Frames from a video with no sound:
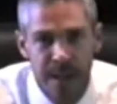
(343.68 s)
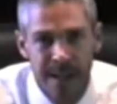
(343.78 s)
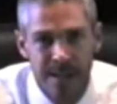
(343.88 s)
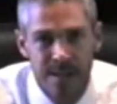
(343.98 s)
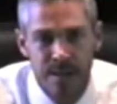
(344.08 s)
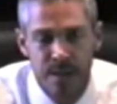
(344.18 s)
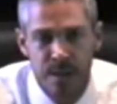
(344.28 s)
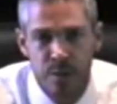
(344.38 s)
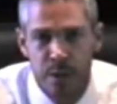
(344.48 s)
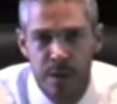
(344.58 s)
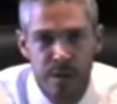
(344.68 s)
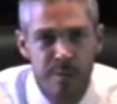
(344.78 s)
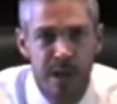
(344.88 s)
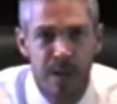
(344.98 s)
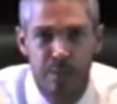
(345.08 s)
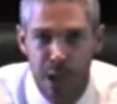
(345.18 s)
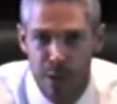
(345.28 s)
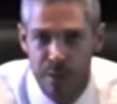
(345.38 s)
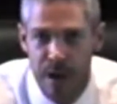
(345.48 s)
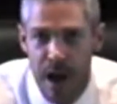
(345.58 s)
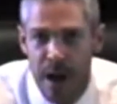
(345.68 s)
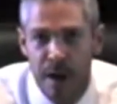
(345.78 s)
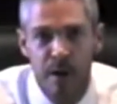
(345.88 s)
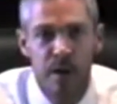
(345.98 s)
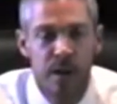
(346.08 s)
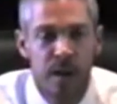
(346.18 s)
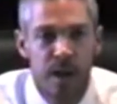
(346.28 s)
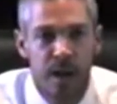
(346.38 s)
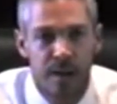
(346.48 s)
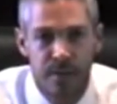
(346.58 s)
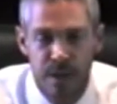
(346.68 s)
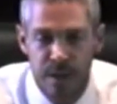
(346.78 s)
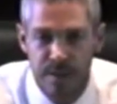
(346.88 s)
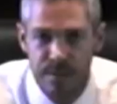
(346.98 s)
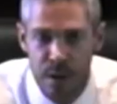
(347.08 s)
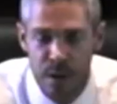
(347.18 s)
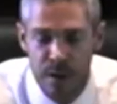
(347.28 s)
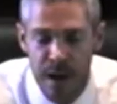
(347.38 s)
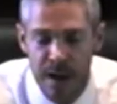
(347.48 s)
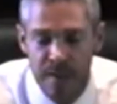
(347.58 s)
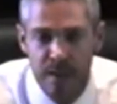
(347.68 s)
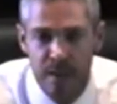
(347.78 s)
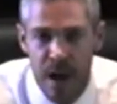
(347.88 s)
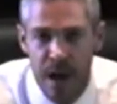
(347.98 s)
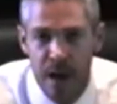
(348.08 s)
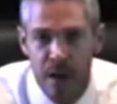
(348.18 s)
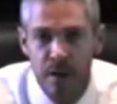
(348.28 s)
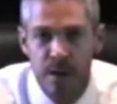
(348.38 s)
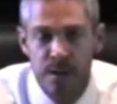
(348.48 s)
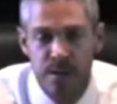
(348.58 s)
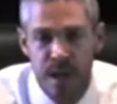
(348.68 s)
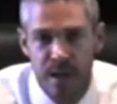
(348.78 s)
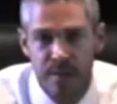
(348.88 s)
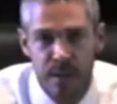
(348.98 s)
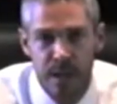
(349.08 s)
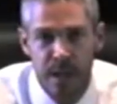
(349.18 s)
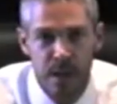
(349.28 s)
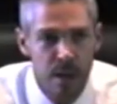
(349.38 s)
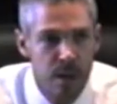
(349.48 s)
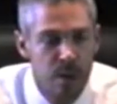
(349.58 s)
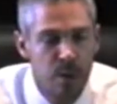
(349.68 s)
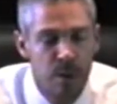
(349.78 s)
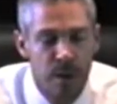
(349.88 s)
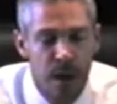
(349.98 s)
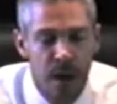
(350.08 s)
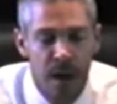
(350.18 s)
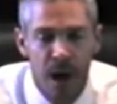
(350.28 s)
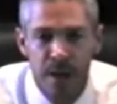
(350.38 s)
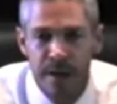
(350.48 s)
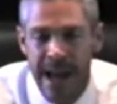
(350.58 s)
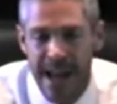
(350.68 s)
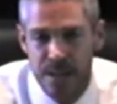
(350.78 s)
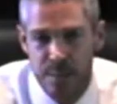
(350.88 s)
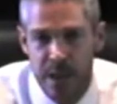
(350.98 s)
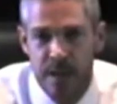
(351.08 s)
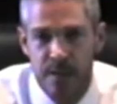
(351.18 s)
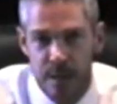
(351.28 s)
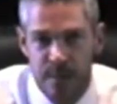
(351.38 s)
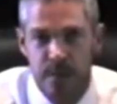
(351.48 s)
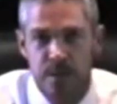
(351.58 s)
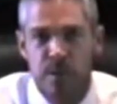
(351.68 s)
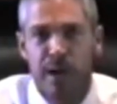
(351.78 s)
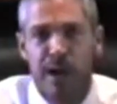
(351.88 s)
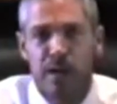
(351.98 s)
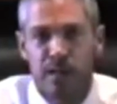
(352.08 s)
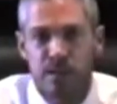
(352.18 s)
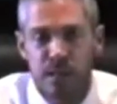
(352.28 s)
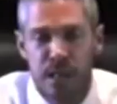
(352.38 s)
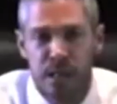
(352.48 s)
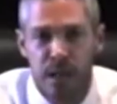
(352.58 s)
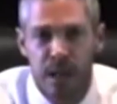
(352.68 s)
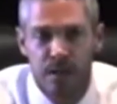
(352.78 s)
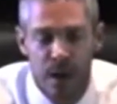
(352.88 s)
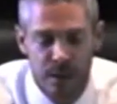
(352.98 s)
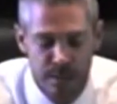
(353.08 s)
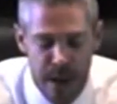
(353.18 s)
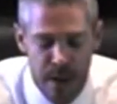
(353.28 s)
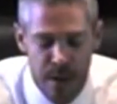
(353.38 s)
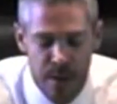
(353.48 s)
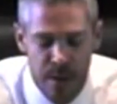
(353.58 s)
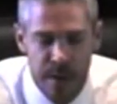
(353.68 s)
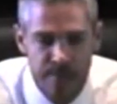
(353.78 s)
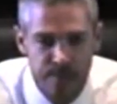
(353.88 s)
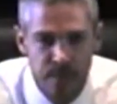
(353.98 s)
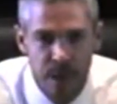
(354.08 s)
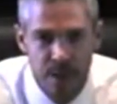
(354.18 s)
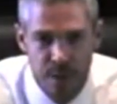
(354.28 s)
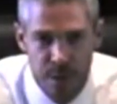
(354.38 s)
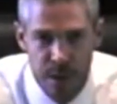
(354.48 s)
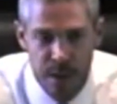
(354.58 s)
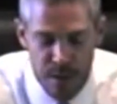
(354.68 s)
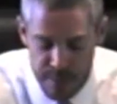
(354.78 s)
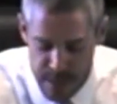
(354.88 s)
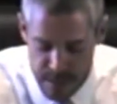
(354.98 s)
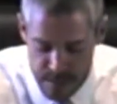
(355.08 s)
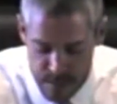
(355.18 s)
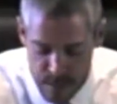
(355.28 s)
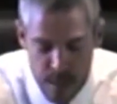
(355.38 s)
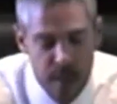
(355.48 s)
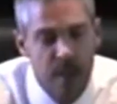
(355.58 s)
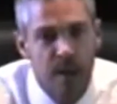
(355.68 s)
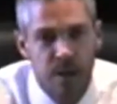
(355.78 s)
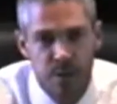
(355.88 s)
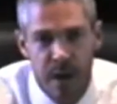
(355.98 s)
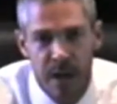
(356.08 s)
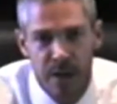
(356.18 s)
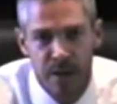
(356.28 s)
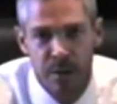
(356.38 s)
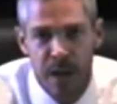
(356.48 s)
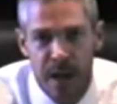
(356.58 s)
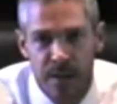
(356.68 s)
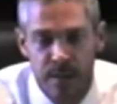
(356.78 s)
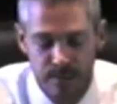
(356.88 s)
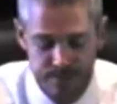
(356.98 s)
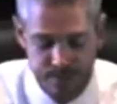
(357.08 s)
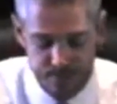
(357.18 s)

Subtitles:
in instances where there's been a blown tire, if you can photograph the tire safely or other aspects of the surrounding scene that I talked about earlier, it's critical that you try to do that.